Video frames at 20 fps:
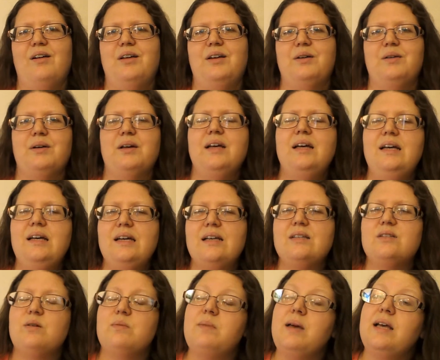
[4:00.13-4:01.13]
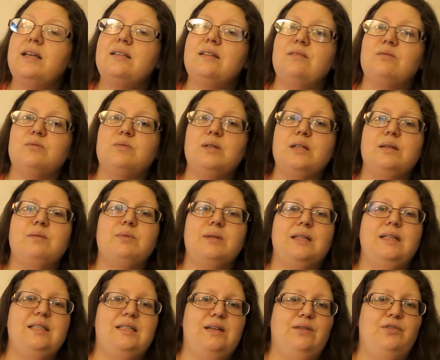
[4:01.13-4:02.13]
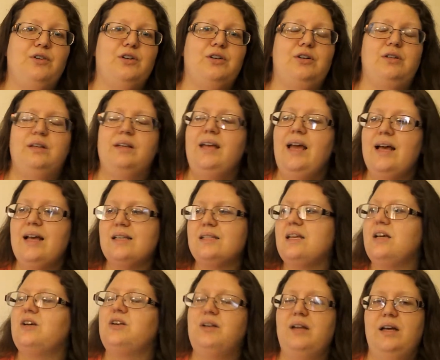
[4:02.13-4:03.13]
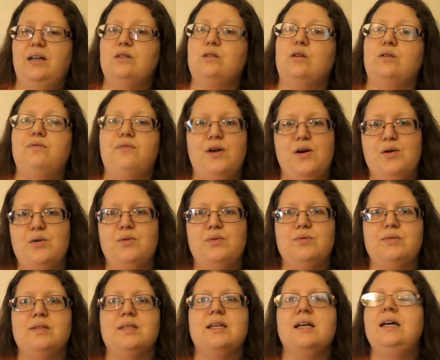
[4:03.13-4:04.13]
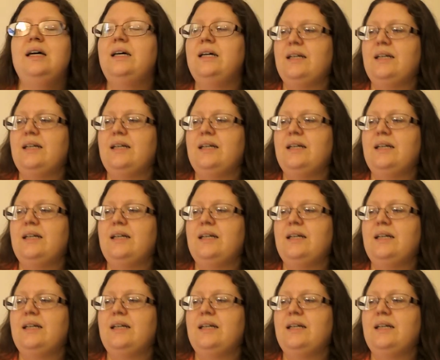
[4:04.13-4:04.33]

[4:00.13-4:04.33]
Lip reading: you. So it makes it really, really difficult. Yes, I could answer phones.